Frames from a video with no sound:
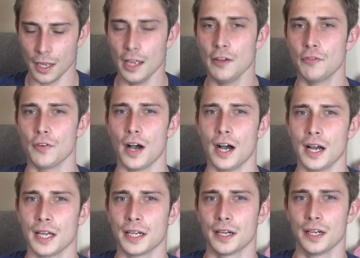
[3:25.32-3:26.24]
if
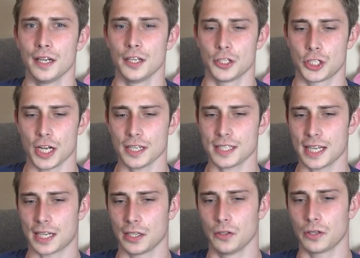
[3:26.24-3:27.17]
I just
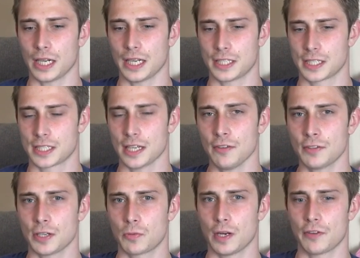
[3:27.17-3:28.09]
take a look at the stuff
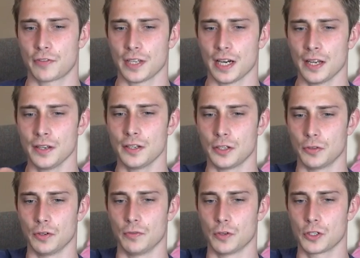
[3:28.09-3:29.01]
that we have done in
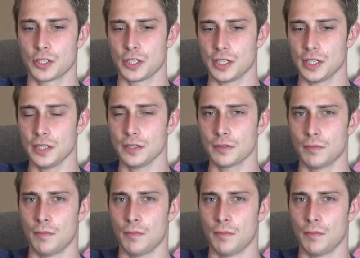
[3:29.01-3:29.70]
university,